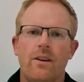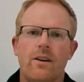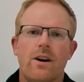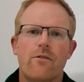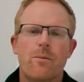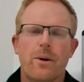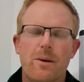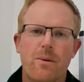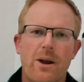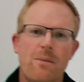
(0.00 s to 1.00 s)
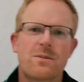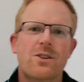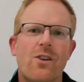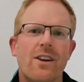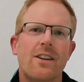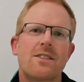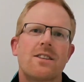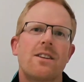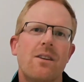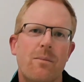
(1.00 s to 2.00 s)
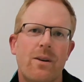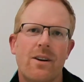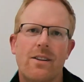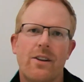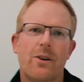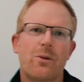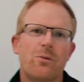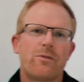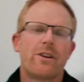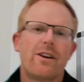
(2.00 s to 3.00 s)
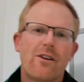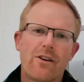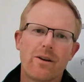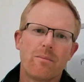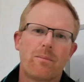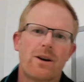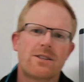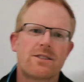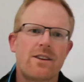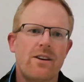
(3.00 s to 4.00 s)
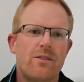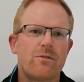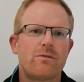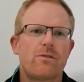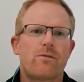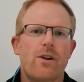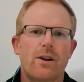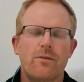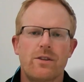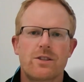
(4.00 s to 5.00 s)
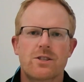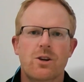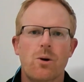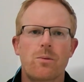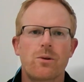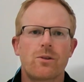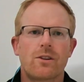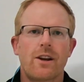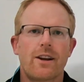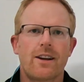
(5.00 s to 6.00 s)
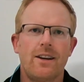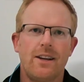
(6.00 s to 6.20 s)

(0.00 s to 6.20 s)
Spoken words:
Hi everybody, my name's Greg Lindsay. I'm a clinical veterinarian based out of Franklin Vet's Kopu Clinic.